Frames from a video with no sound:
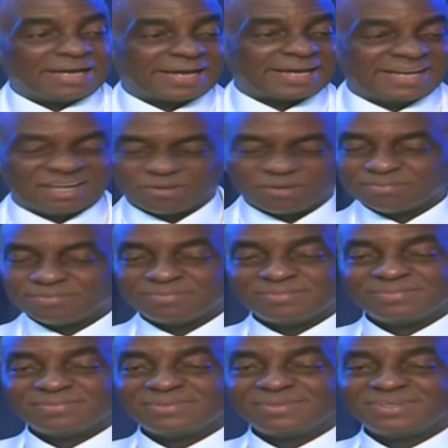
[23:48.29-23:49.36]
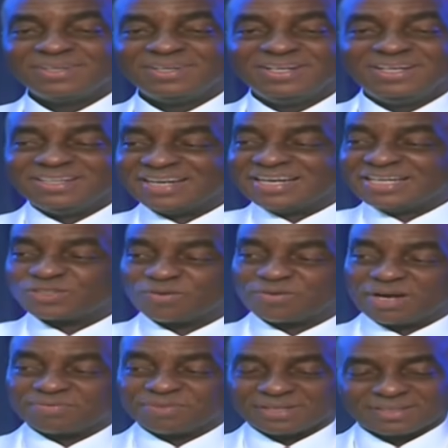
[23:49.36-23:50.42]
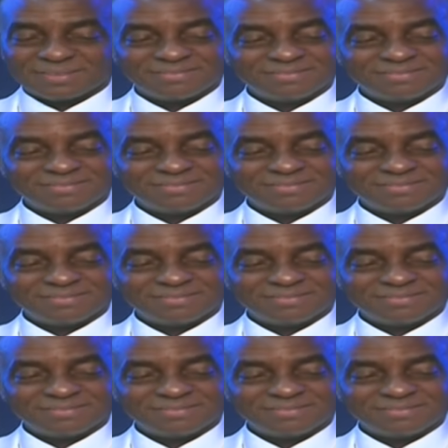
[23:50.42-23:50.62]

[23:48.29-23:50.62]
kingdom in the days of thy father,